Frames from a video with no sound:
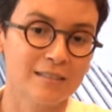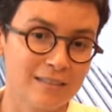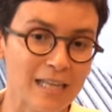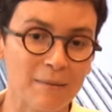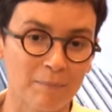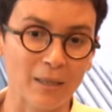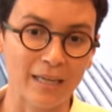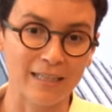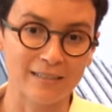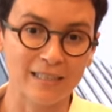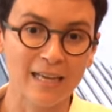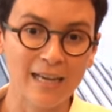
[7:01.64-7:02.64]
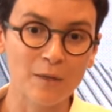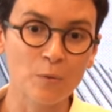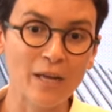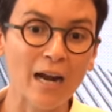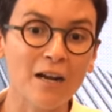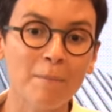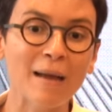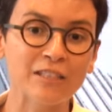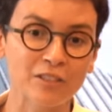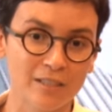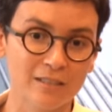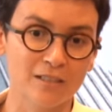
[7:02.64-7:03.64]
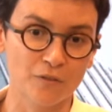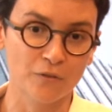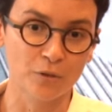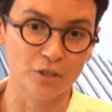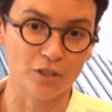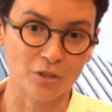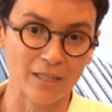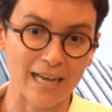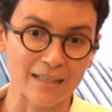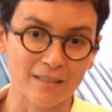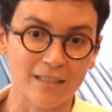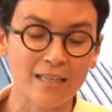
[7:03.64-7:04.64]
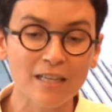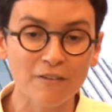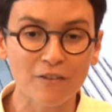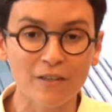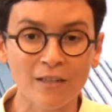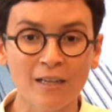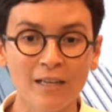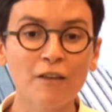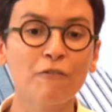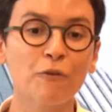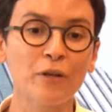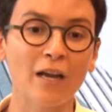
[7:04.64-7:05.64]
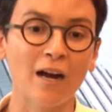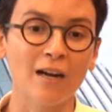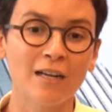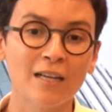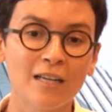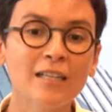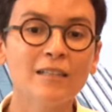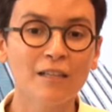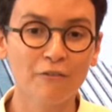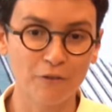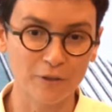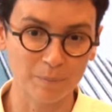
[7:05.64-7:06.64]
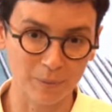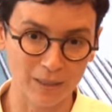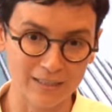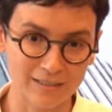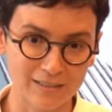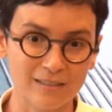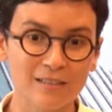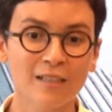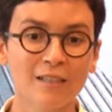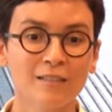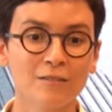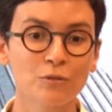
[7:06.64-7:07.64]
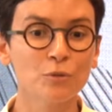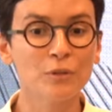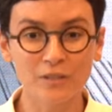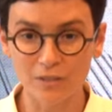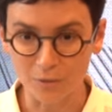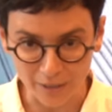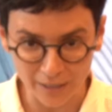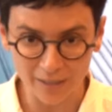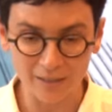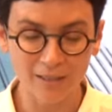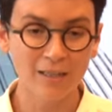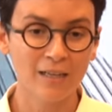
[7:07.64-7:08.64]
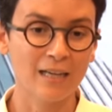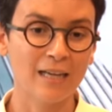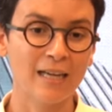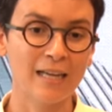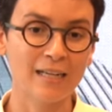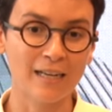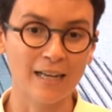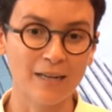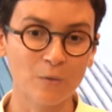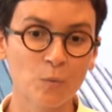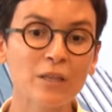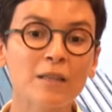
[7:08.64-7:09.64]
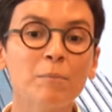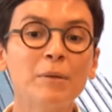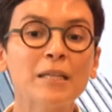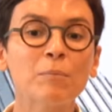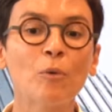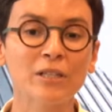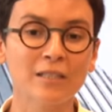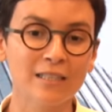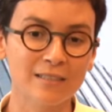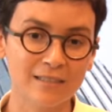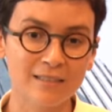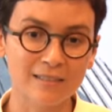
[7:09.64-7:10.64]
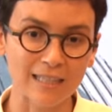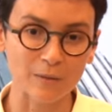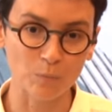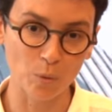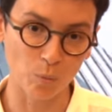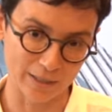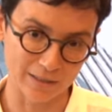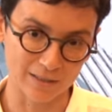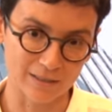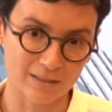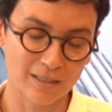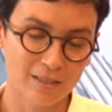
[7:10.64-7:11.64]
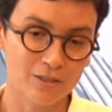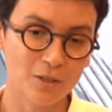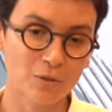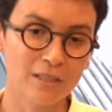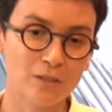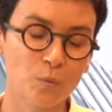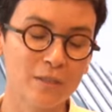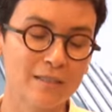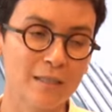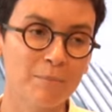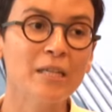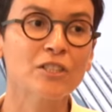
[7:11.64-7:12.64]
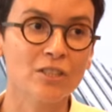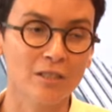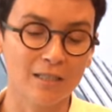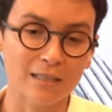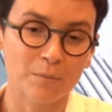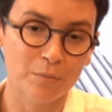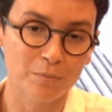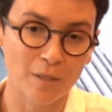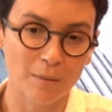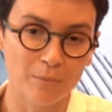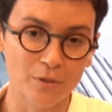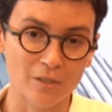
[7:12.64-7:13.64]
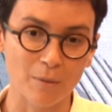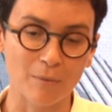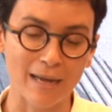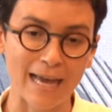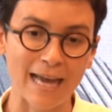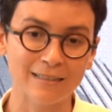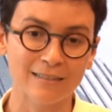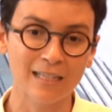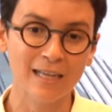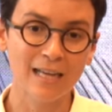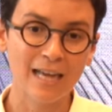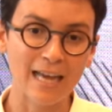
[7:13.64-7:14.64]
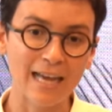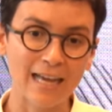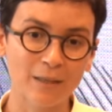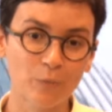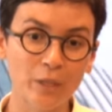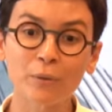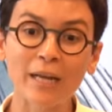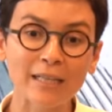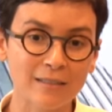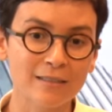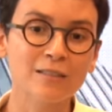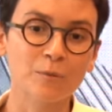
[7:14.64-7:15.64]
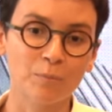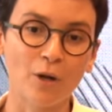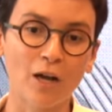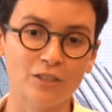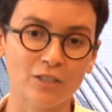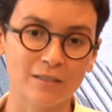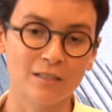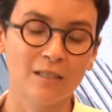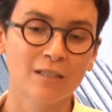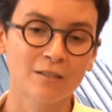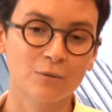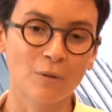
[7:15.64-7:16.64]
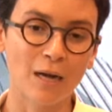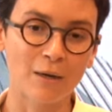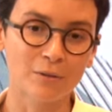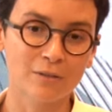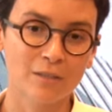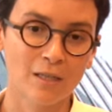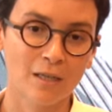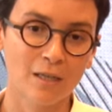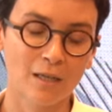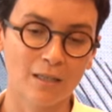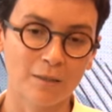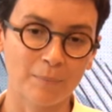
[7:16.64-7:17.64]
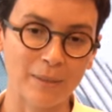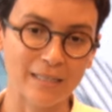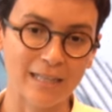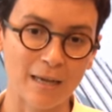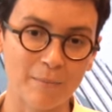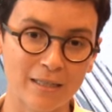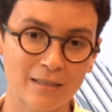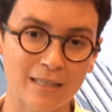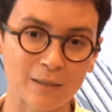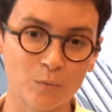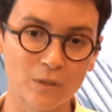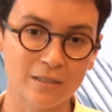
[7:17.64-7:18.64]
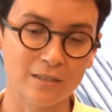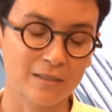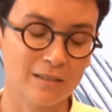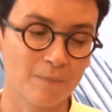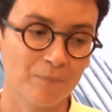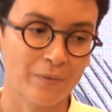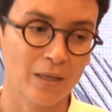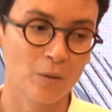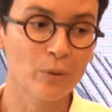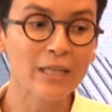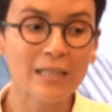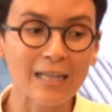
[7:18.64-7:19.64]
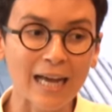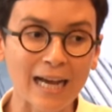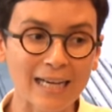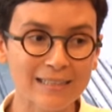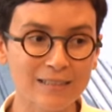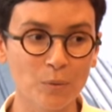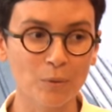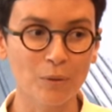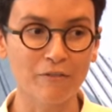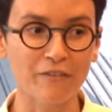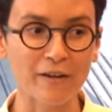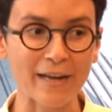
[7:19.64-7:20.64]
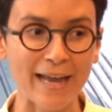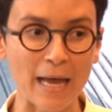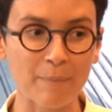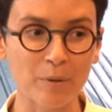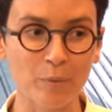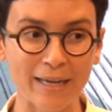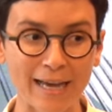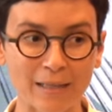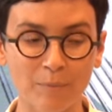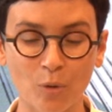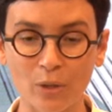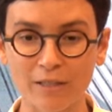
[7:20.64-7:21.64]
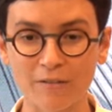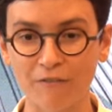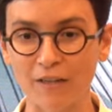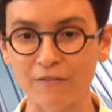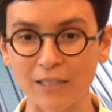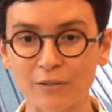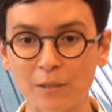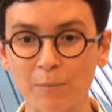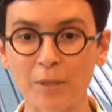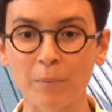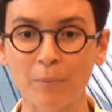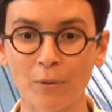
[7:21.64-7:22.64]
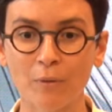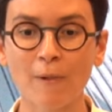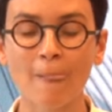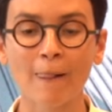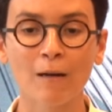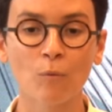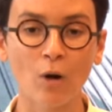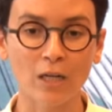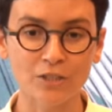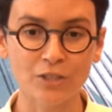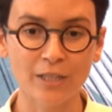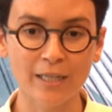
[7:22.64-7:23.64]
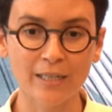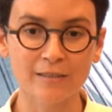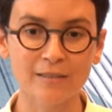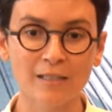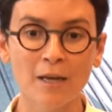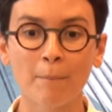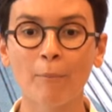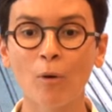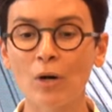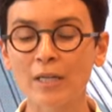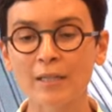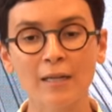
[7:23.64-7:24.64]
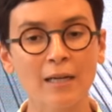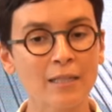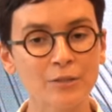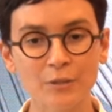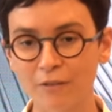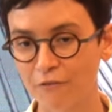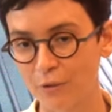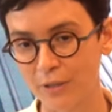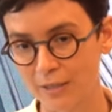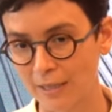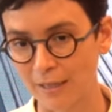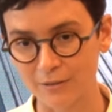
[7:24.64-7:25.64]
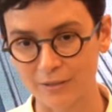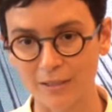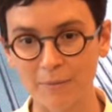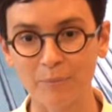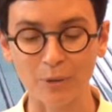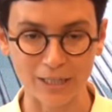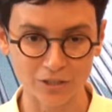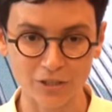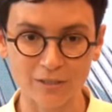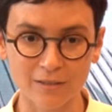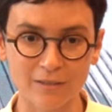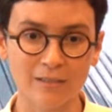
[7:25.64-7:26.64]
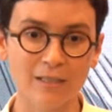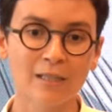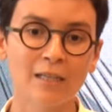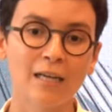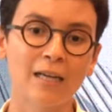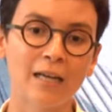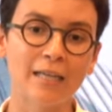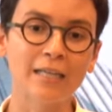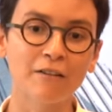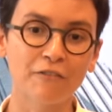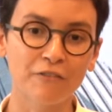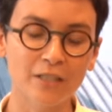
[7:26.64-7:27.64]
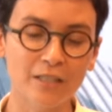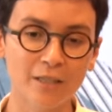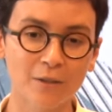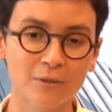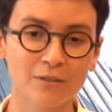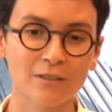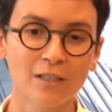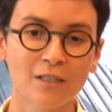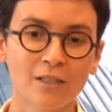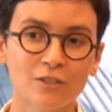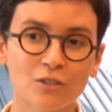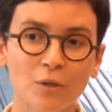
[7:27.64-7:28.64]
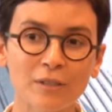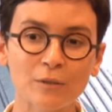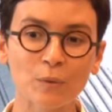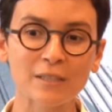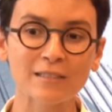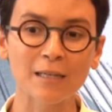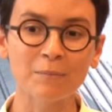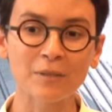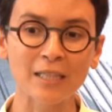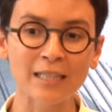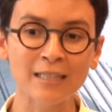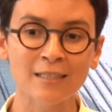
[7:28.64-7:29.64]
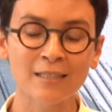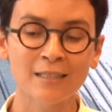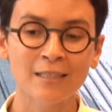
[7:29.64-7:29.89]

the same place, and we are imagining this future together, even if we are in different places through a screen and, and with a bit more distance that we wanted. So this was a mission that the museum had, and we created this project throughout uh, the pandemic that was really nice. We were very happy. We had more than five thousand people watching it, more than one hundred forty thousand impressions uh, in the videos. So it was something